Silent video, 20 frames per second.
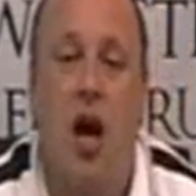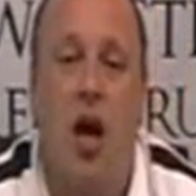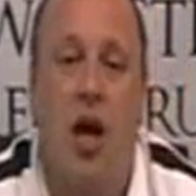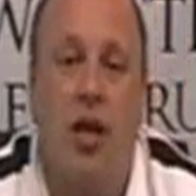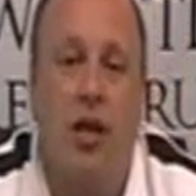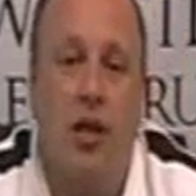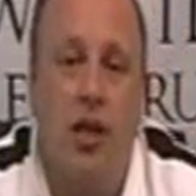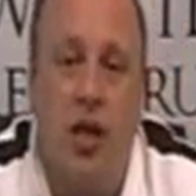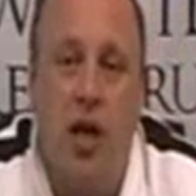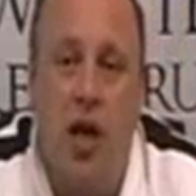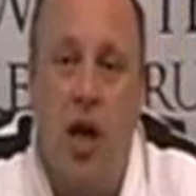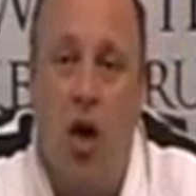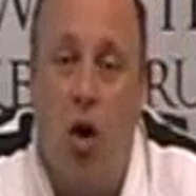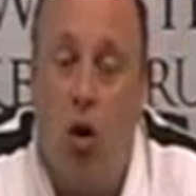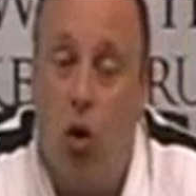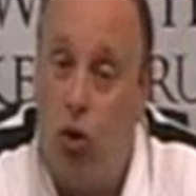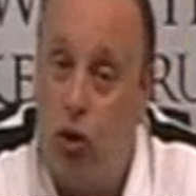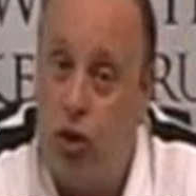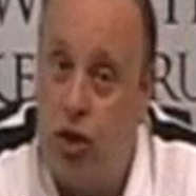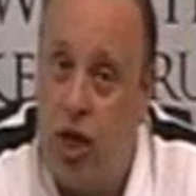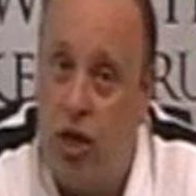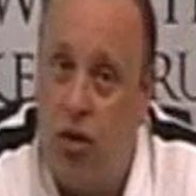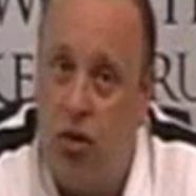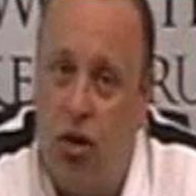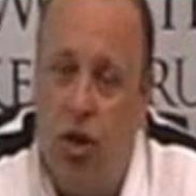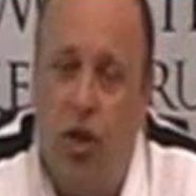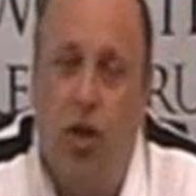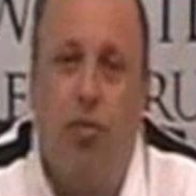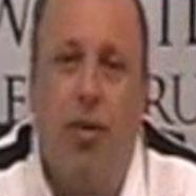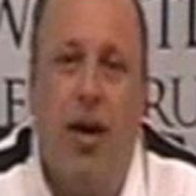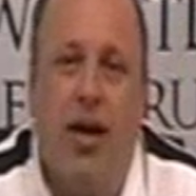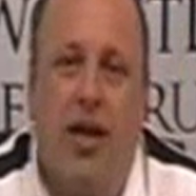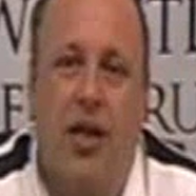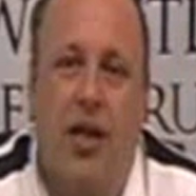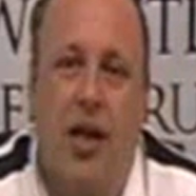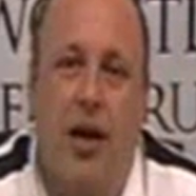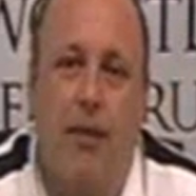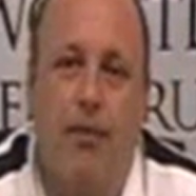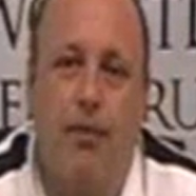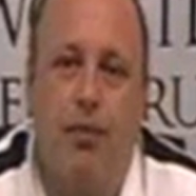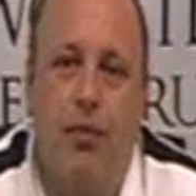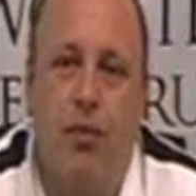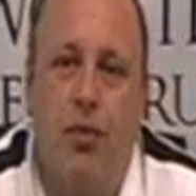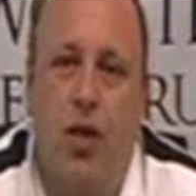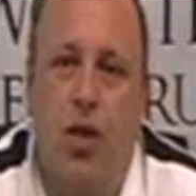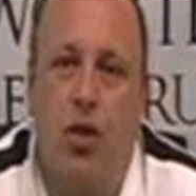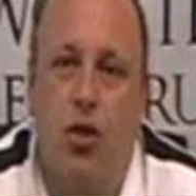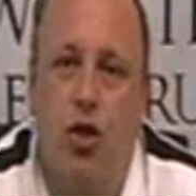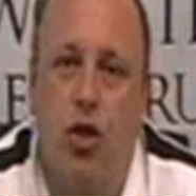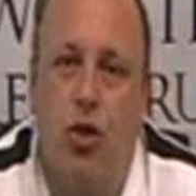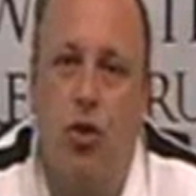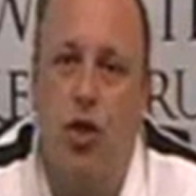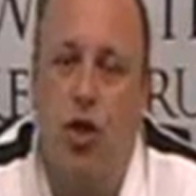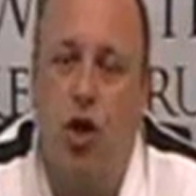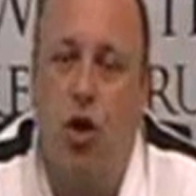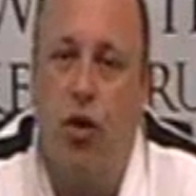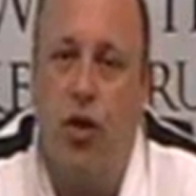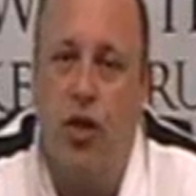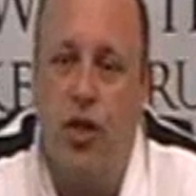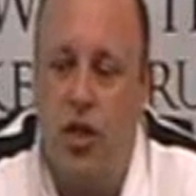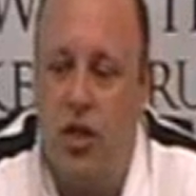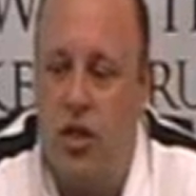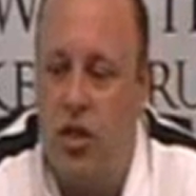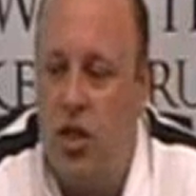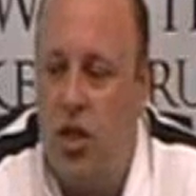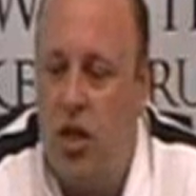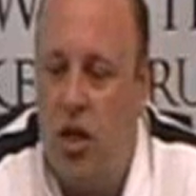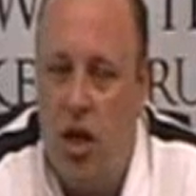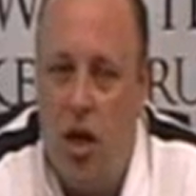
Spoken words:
And also on the back of that, Juicy Oranges,